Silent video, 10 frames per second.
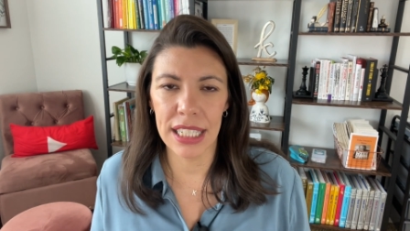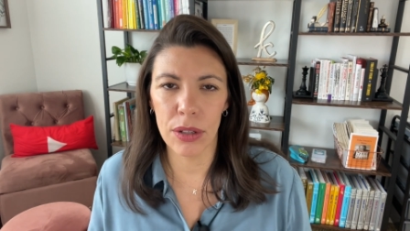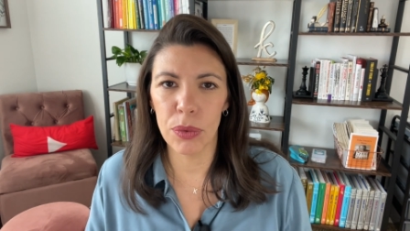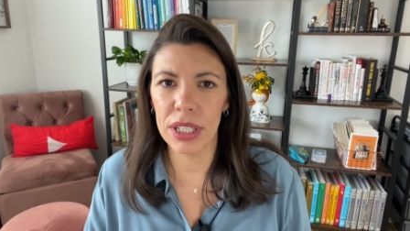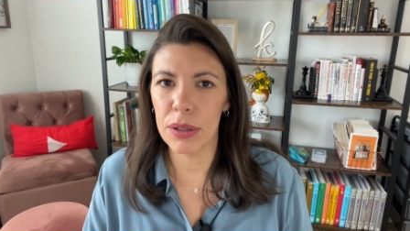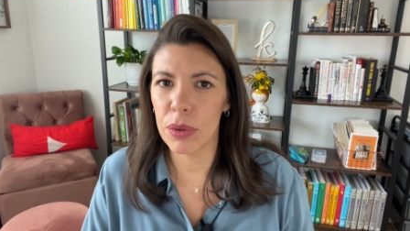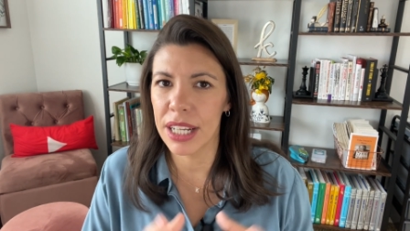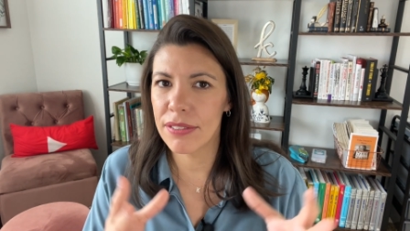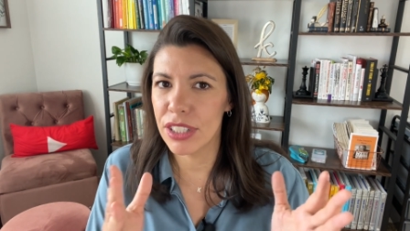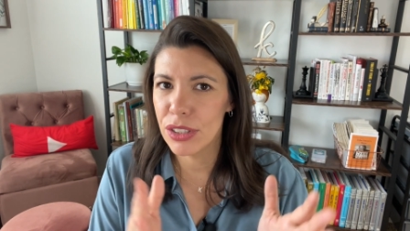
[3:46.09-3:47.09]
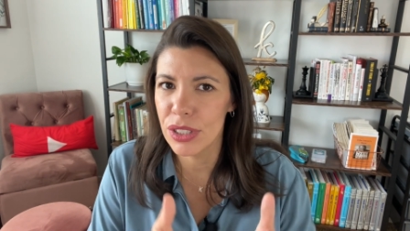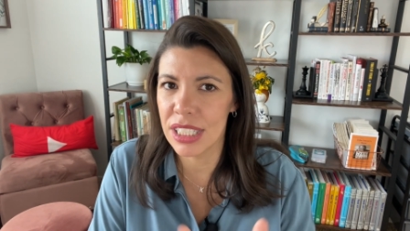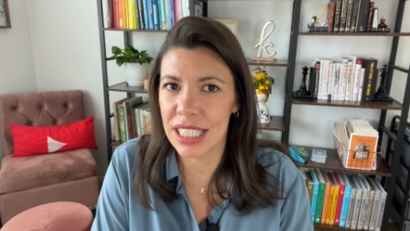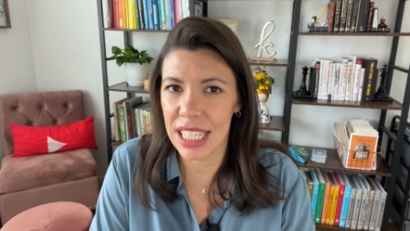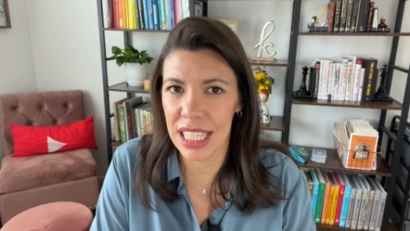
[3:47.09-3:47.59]
And really, whatever you
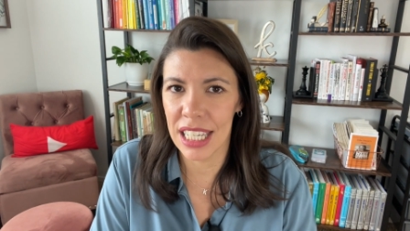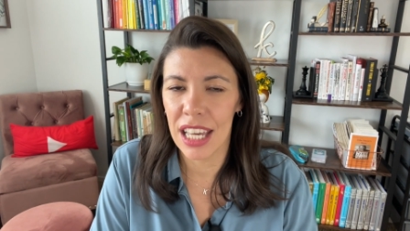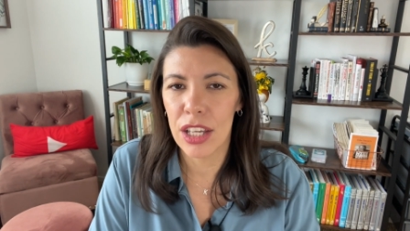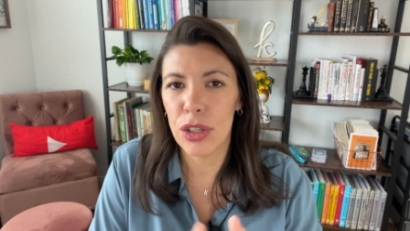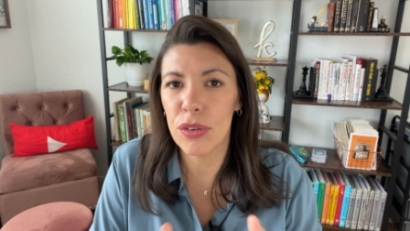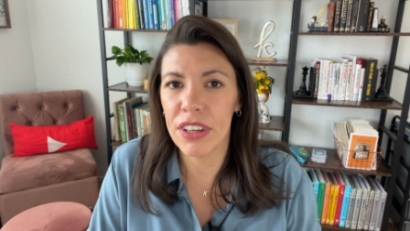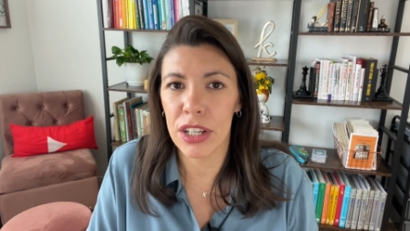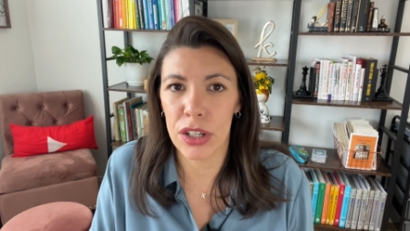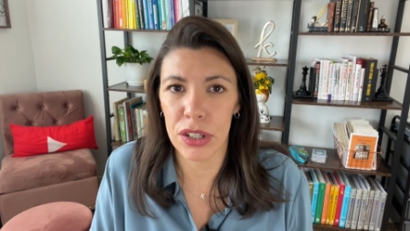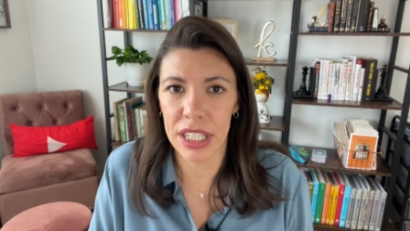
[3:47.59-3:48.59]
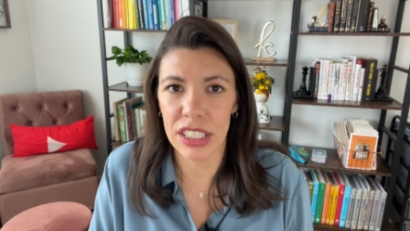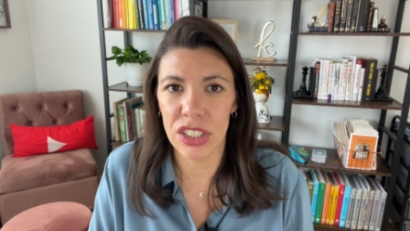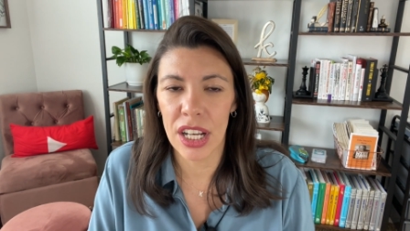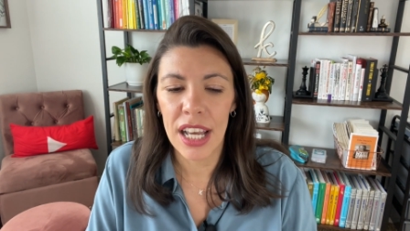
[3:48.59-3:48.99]
see, you've encouraged.